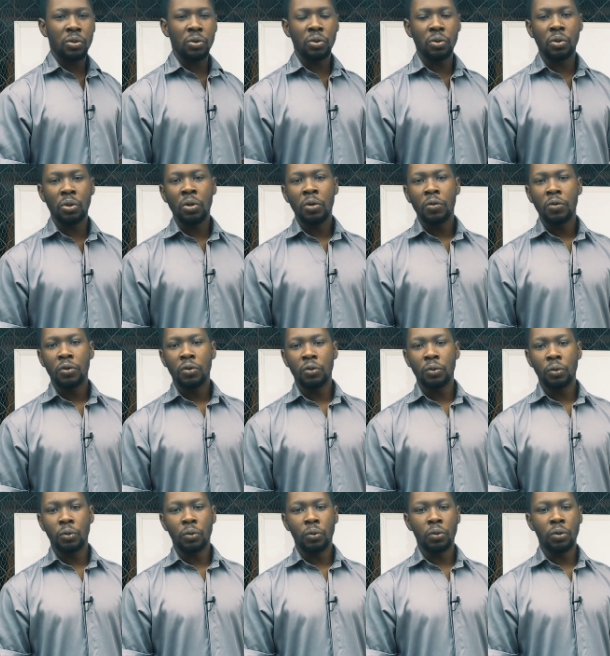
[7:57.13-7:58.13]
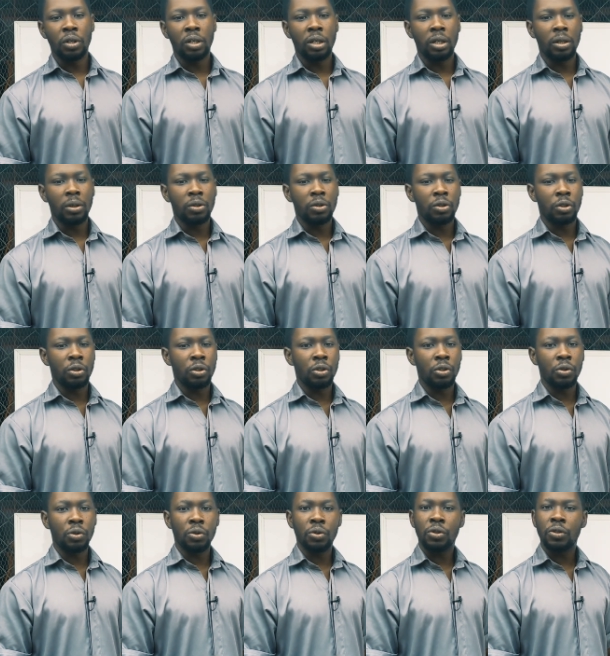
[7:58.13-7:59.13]
to
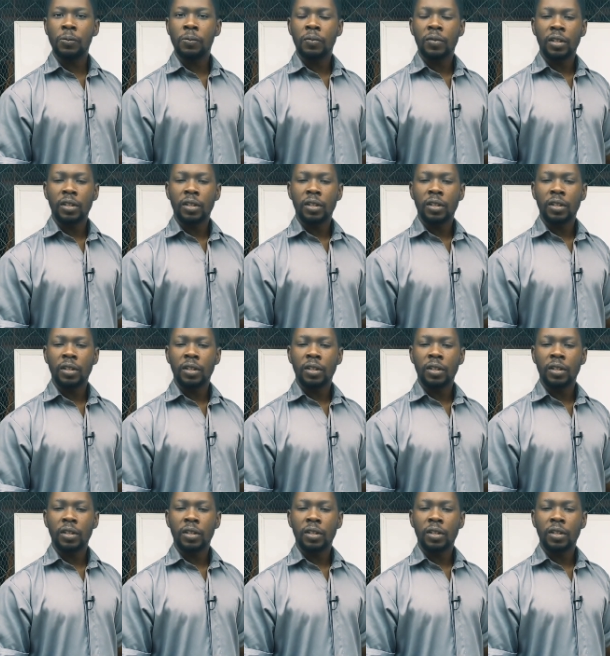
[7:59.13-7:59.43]
introduce